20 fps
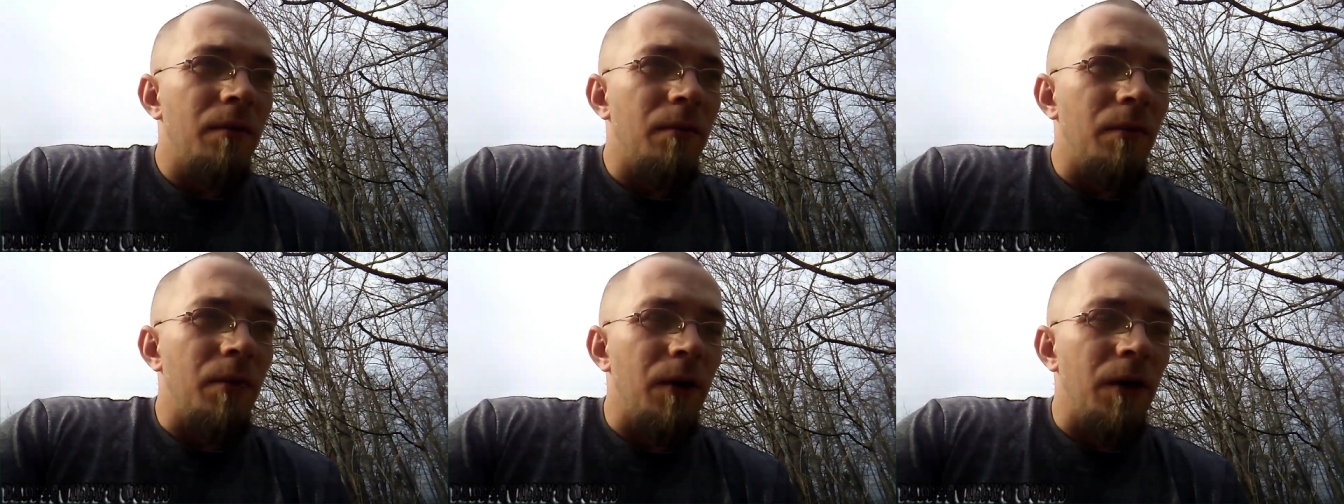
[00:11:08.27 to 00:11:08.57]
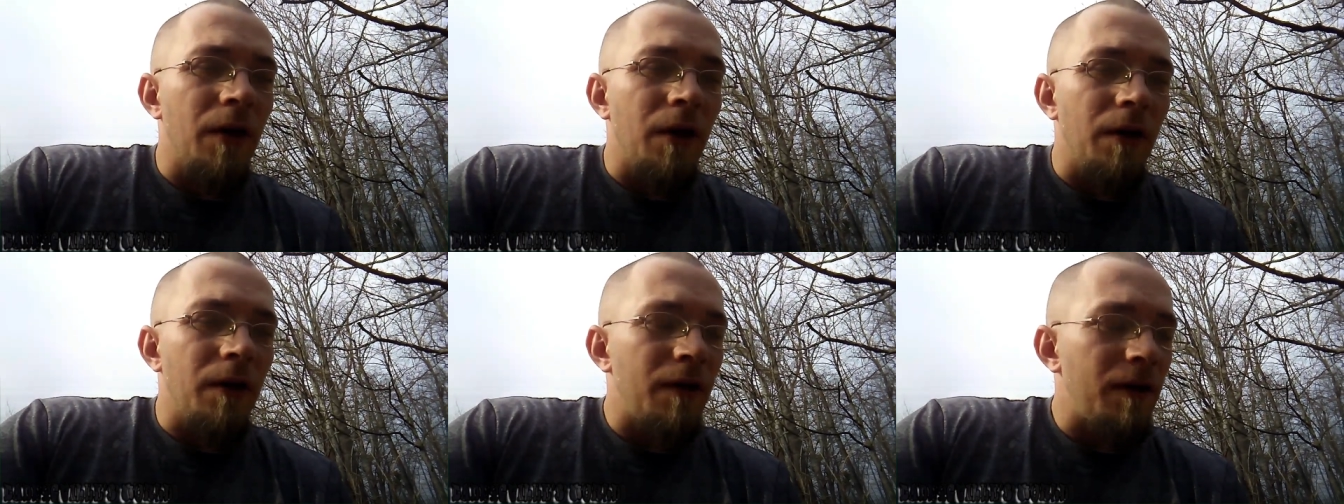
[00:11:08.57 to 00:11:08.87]

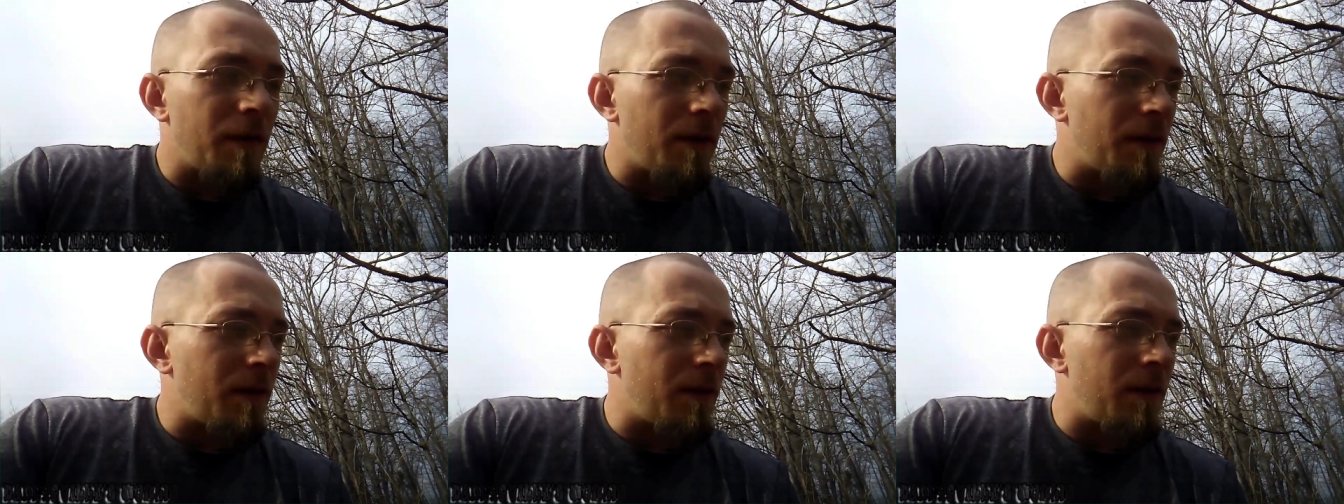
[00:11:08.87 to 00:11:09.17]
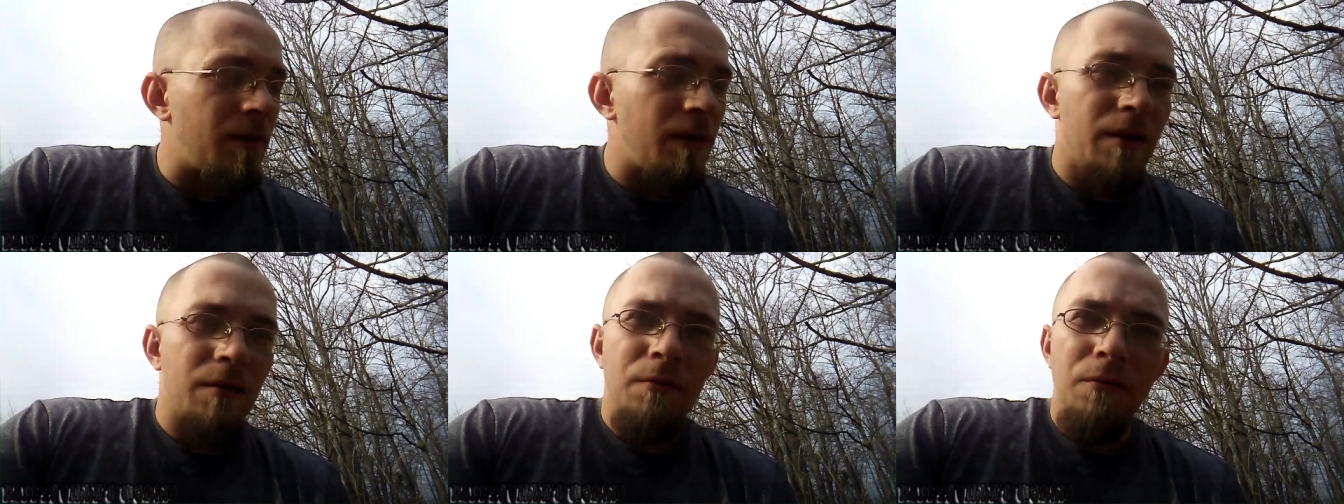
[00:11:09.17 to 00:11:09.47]
But
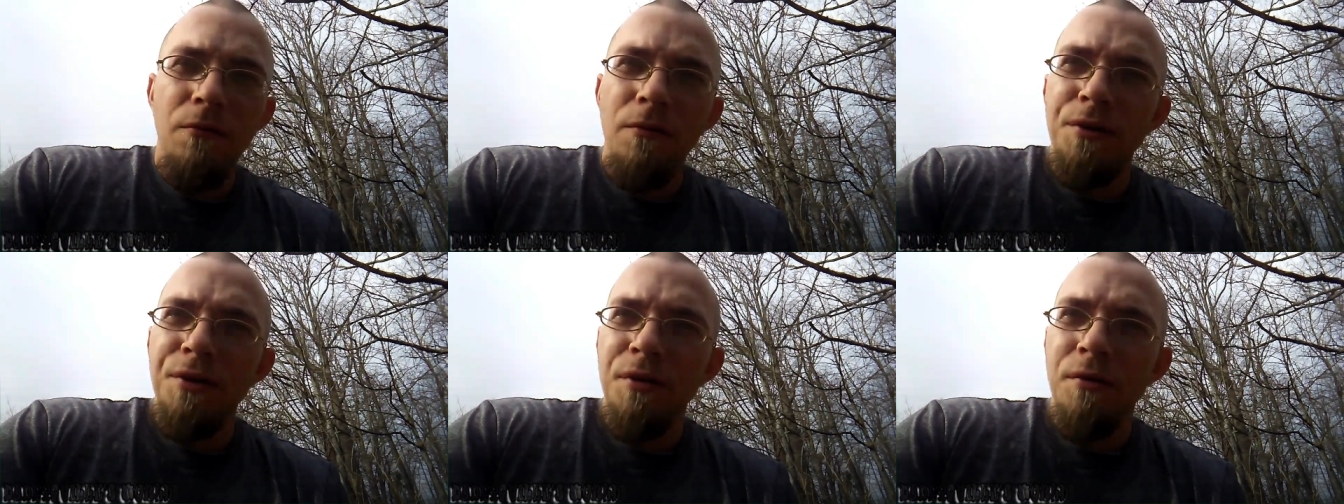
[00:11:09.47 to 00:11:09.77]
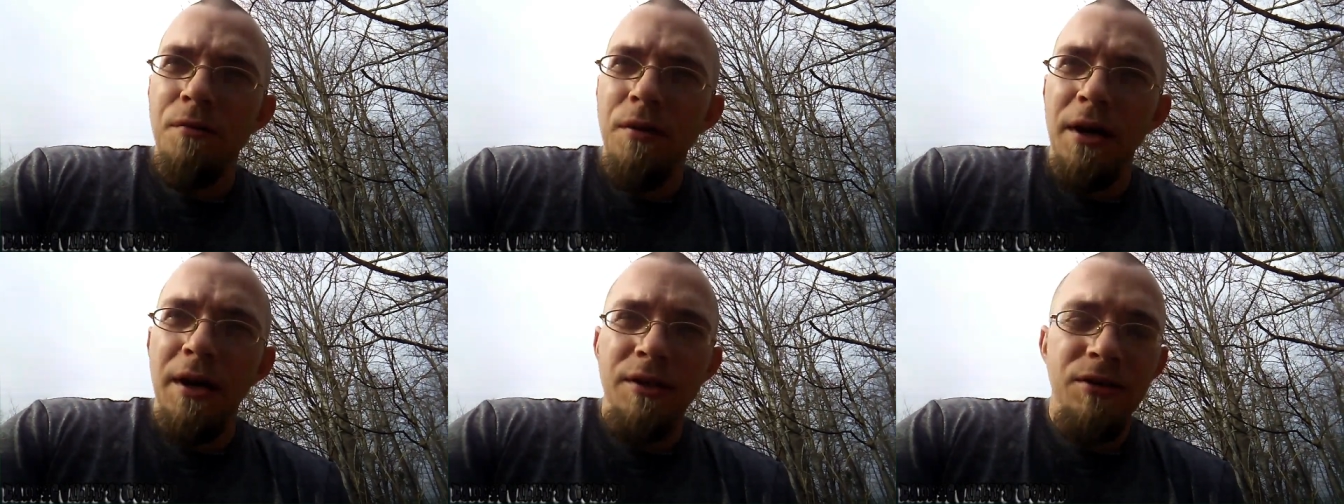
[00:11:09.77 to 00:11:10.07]
when
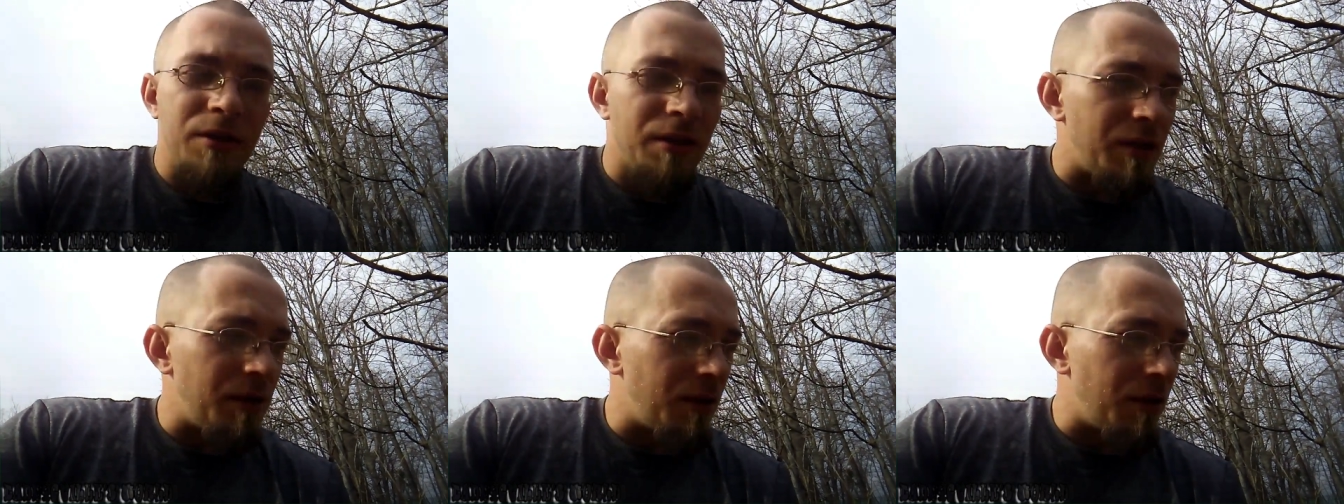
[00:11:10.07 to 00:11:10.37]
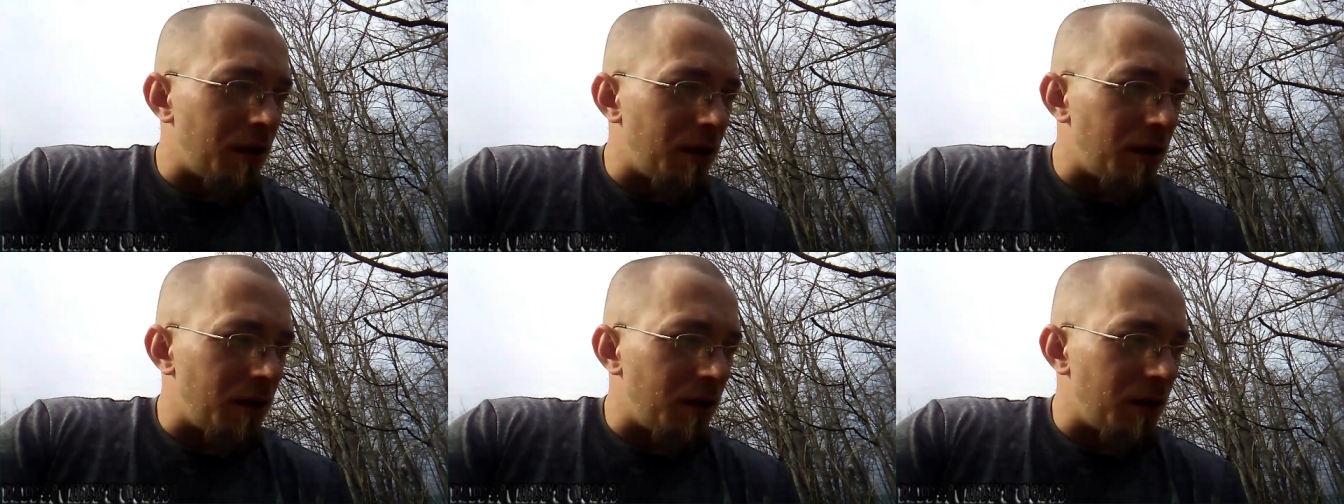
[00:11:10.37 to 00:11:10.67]
you actually